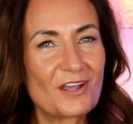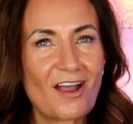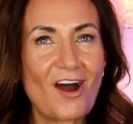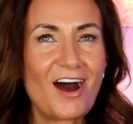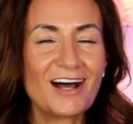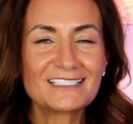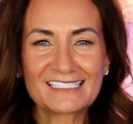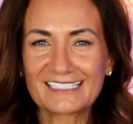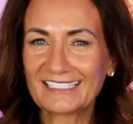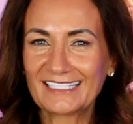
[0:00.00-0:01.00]

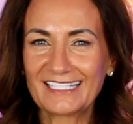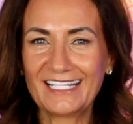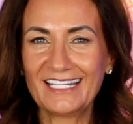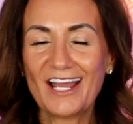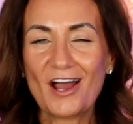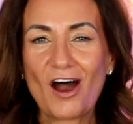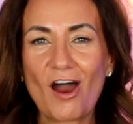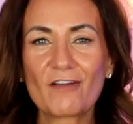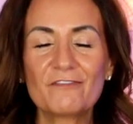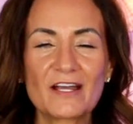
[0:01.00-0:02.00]
constantly
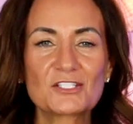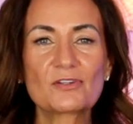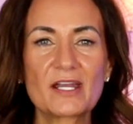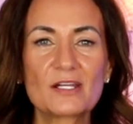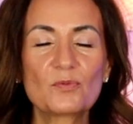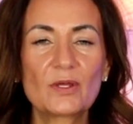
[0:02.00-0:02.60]
are frustrated